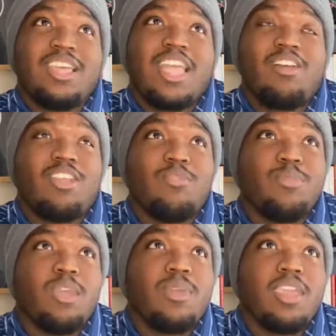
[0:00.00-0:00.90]
I don't know,
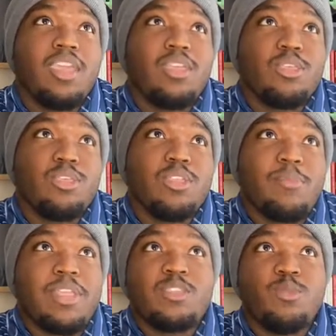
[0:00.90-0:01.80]
maybe I
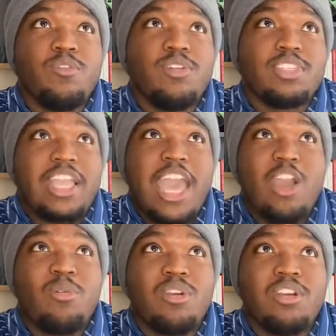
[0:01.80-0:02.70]
mean this movie was an
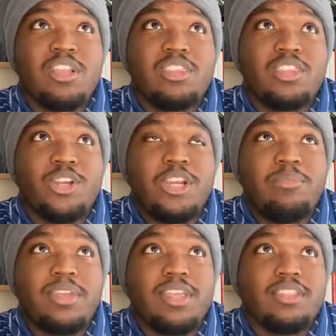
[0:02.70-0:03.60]
hour and 30
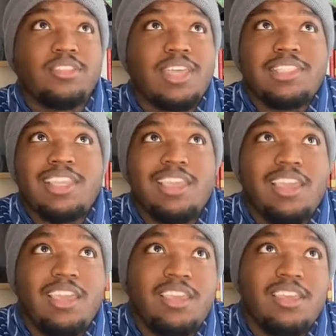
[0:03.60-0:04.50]
minutes, so that
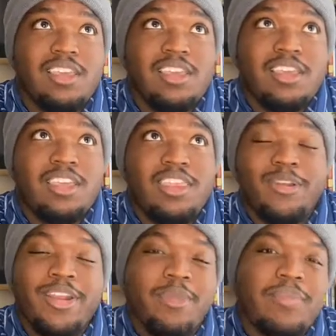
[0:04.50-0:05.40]
taking
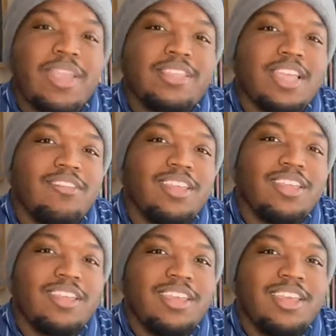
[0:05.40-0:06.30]
30 minutes of
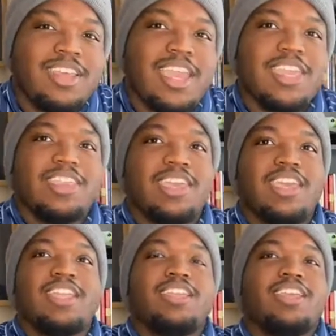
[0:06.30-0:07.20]
it, and
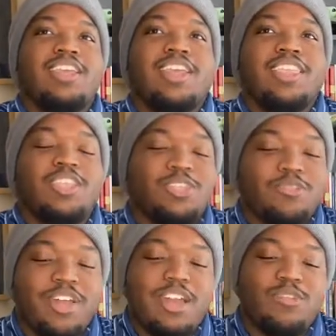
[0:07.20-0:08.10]
then the
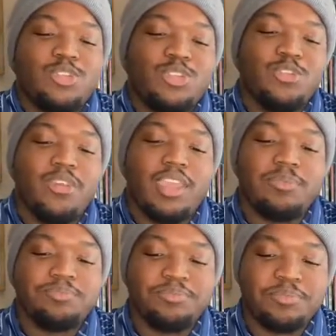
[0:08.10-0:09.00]
survival
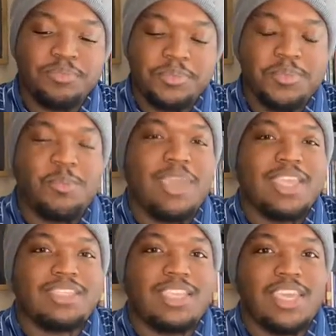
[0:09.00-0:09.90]
story
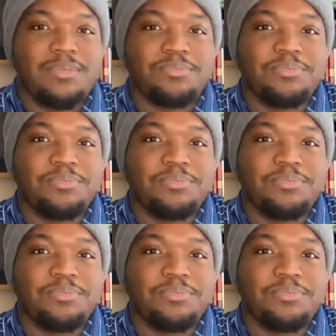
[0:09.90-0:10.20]
past that.